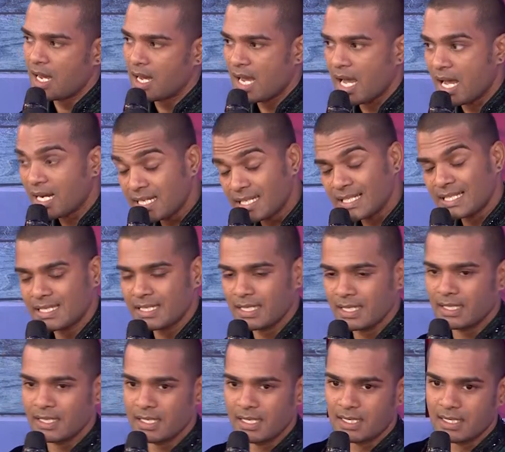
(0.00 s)
artist
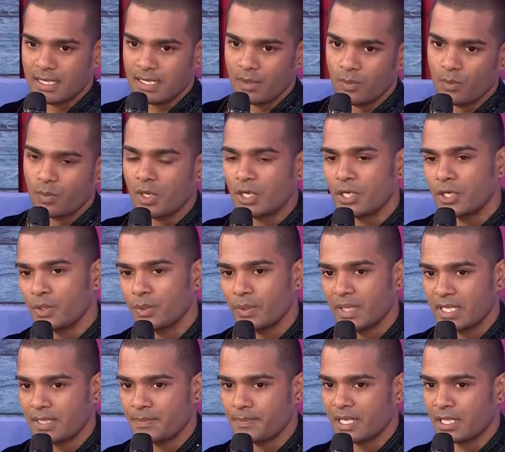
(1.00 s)
industry? What do you
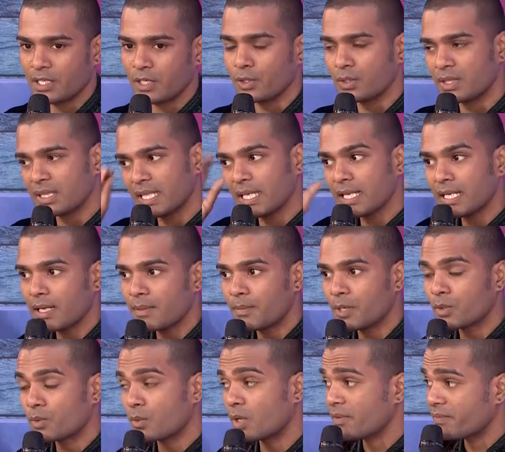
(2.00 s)
expect? Do you think
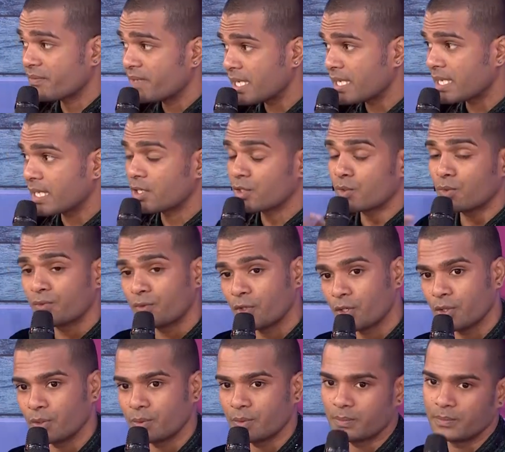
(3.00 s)
about what we can do for
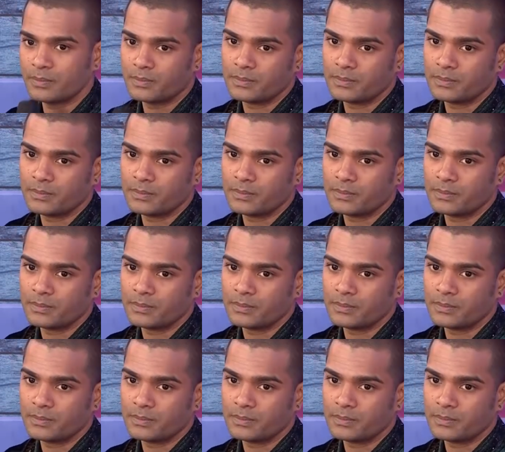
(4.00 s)
you?